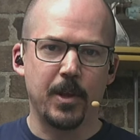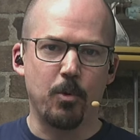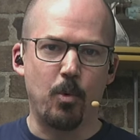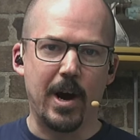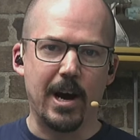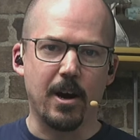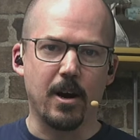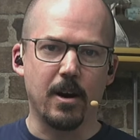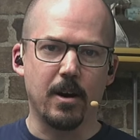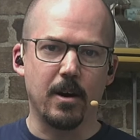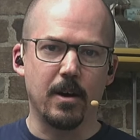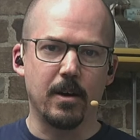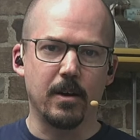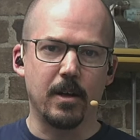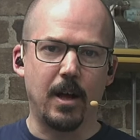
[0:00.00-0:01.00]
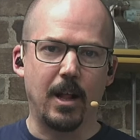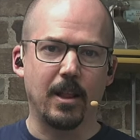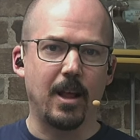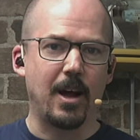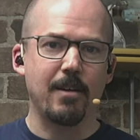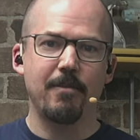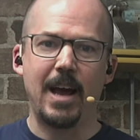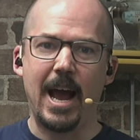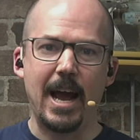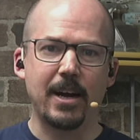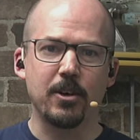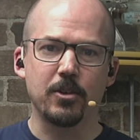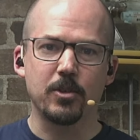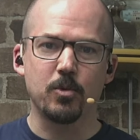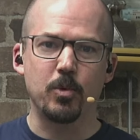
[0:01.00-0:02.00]
where a lot of
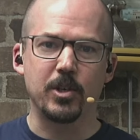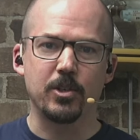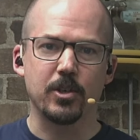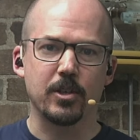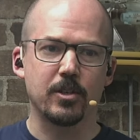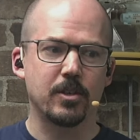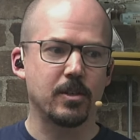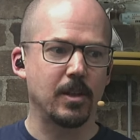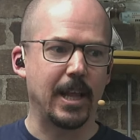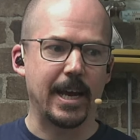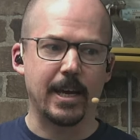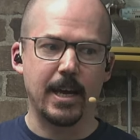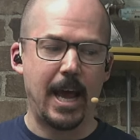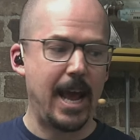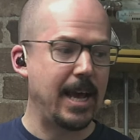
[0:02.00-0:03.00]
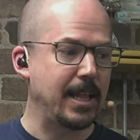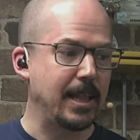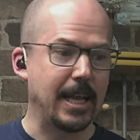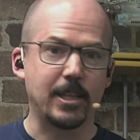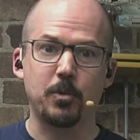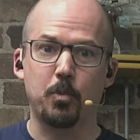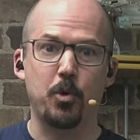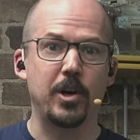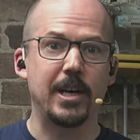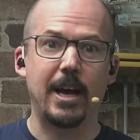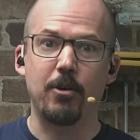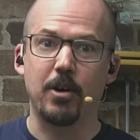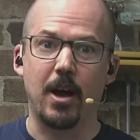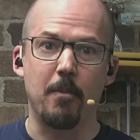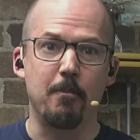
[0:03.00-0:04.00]
hackers would just like, hey, let's print
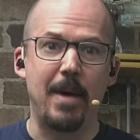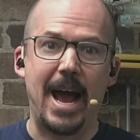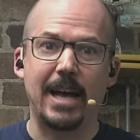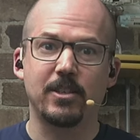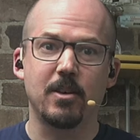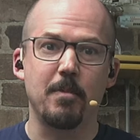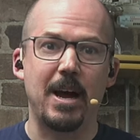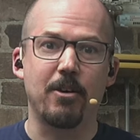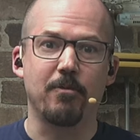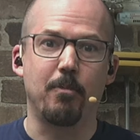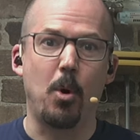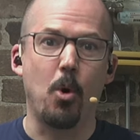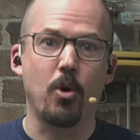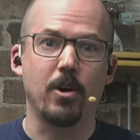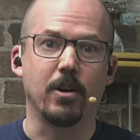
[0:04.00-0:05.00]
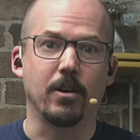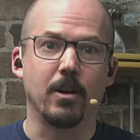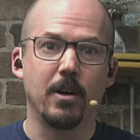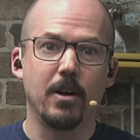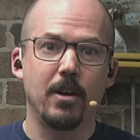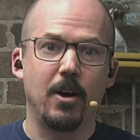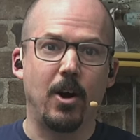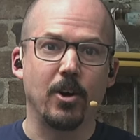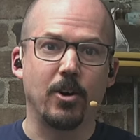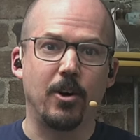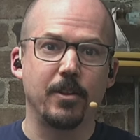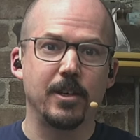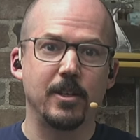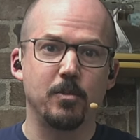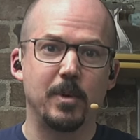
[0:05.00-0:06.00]
out a mass amount of porn on
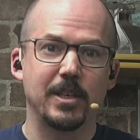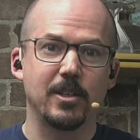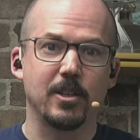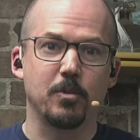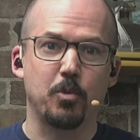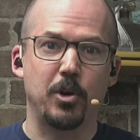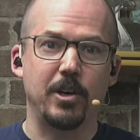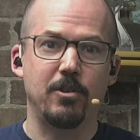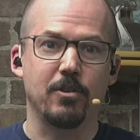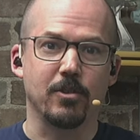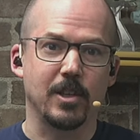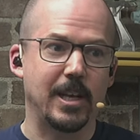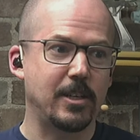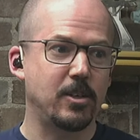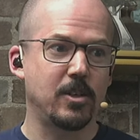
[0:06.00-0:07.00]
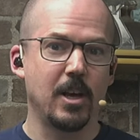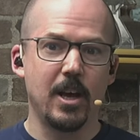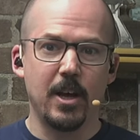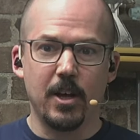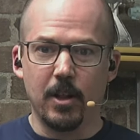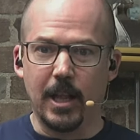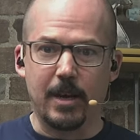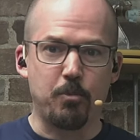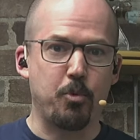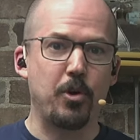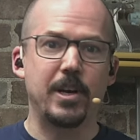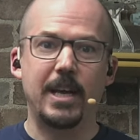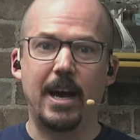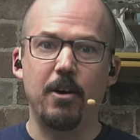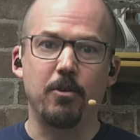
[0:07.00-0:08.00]
all these business printers. Let's like
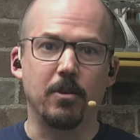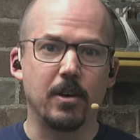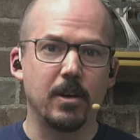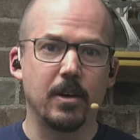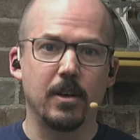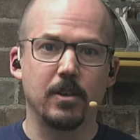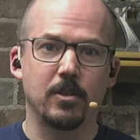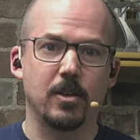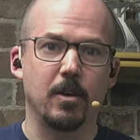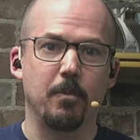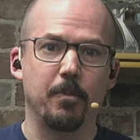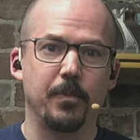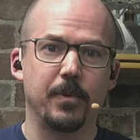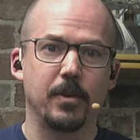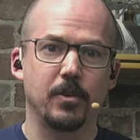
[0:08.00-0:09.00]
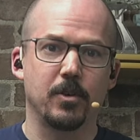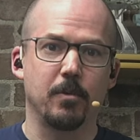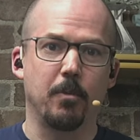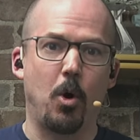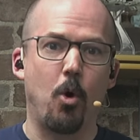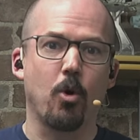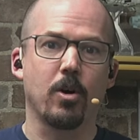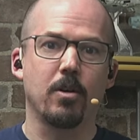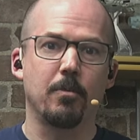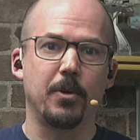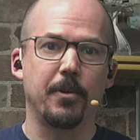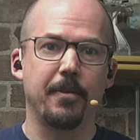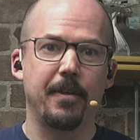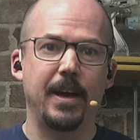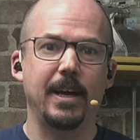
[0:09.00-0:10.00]
print out some some
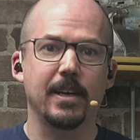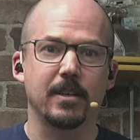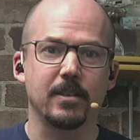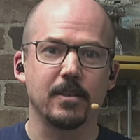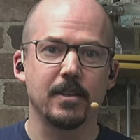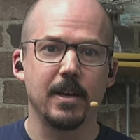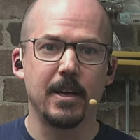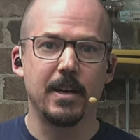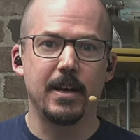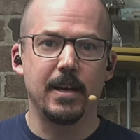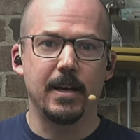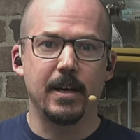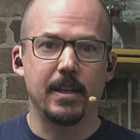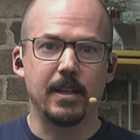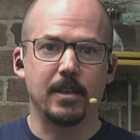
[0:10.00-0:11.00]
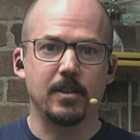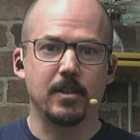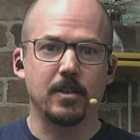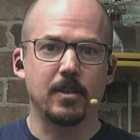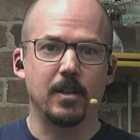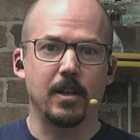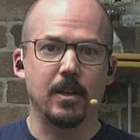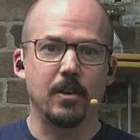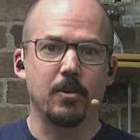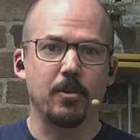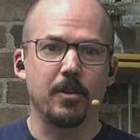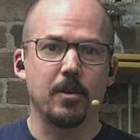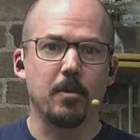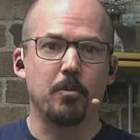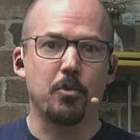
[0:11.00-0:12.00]
horrible things this is, you
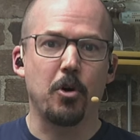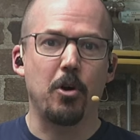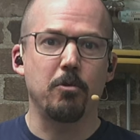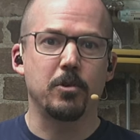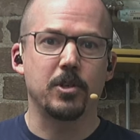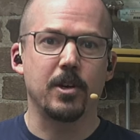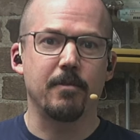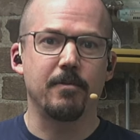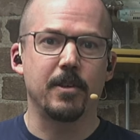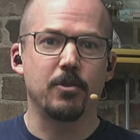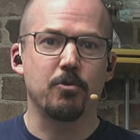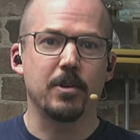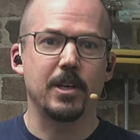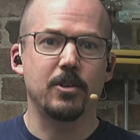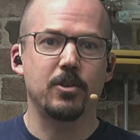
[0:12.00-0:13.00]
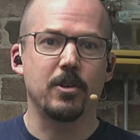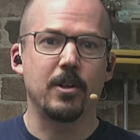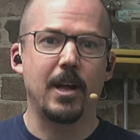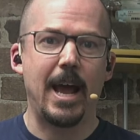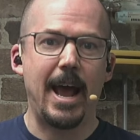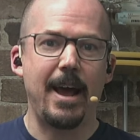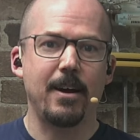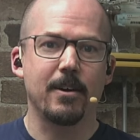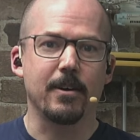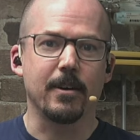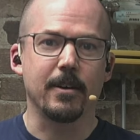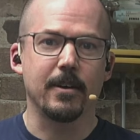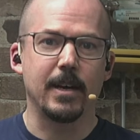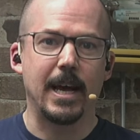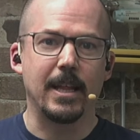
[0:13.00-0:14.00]
know, the approach of the traditional
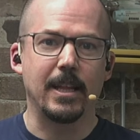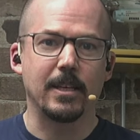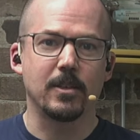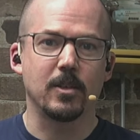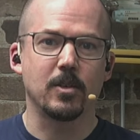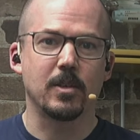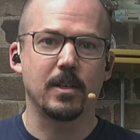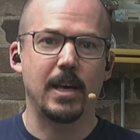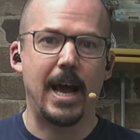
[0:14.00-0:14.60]
hacker. And this is